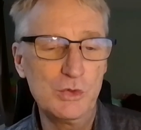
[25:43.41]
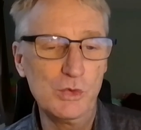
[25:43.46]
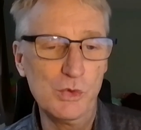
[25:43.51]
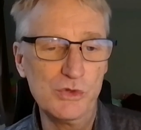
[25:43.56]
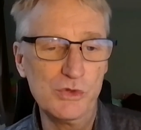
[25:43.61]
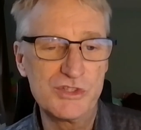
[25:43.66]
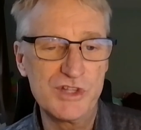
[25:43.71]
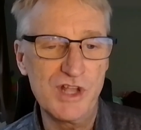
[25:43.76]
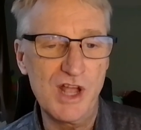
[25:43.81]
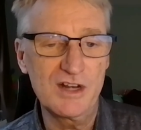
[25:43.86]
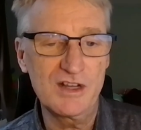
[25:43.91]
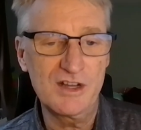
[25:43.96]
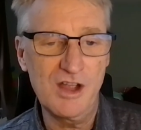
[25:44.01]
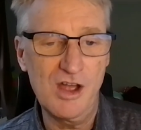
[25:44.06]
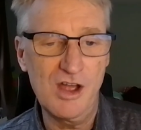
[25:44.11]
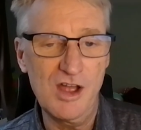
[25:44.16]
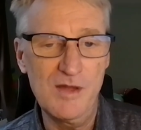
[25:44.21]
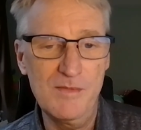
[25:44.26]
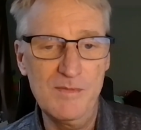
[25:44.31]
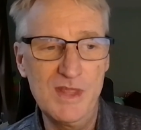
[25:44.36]
tools dot
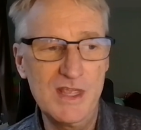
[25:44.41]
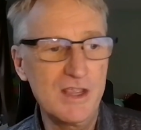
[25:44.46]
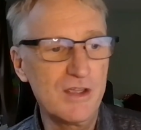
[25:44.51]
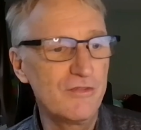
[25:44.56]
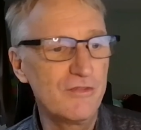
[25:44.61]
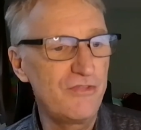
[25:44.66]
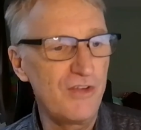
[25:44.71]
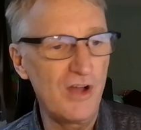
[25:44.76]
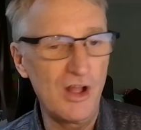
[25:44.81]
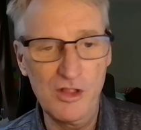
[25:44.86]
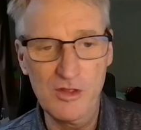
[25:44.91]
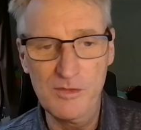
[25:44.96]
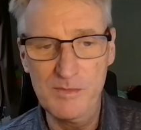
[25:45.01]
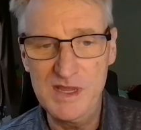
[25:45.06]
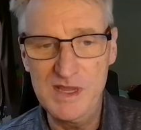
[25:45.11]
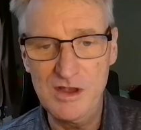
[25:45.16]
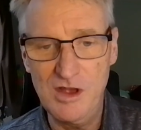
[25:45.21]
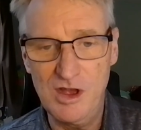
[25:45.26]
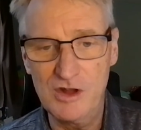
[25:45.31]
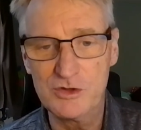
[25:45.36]
com. They can follow
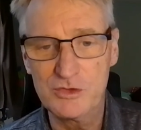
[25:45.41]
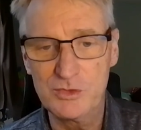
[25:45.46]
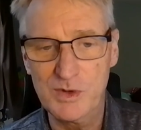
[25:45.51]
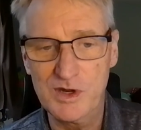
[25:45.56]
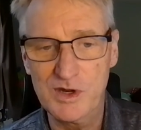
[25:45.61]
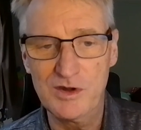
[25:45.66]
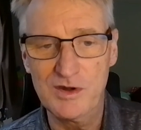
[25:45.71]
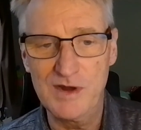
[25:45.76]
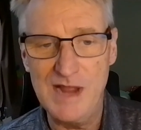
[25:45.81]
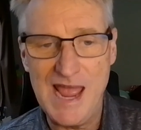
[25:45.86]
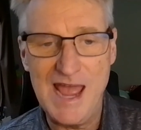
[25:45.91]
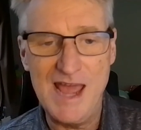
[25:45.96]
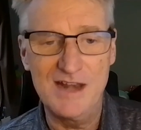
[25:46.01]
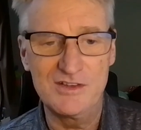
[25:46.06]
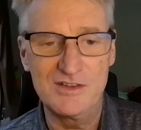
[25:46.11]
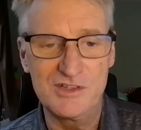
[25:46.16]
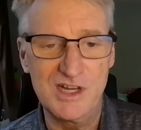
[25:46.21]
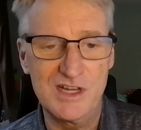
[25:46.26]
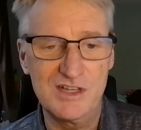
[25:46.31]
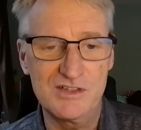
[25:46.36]
me on Twitter
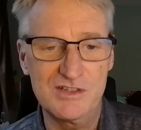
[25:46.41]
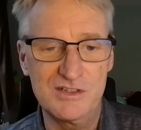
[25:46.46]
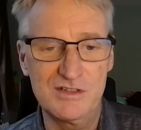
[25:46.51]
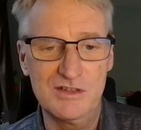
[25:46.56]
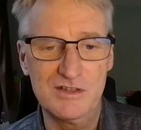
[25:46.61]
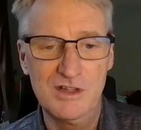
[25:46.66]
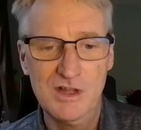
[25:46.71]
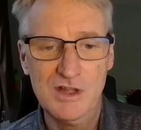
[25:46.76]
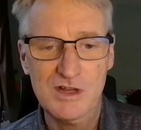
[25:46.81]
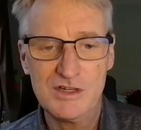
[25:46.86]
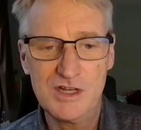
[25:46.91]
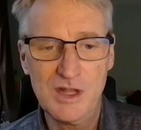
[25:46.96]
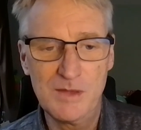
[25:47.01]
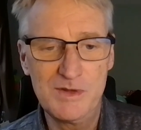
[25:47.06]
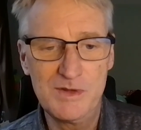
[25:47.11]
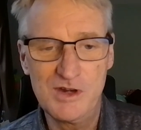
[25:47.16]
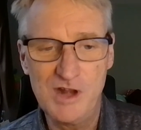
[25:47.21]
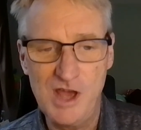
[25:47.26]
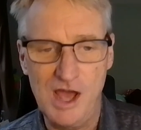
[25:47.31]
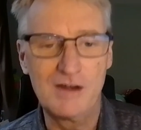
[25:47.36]
at Jason
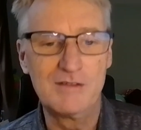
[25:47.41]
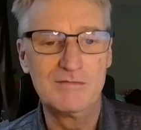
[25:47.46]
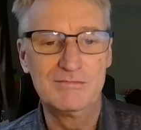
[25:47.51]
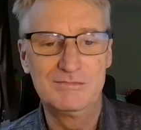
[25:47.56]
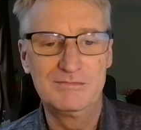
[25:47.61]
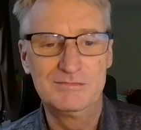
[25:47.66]
W. Knott.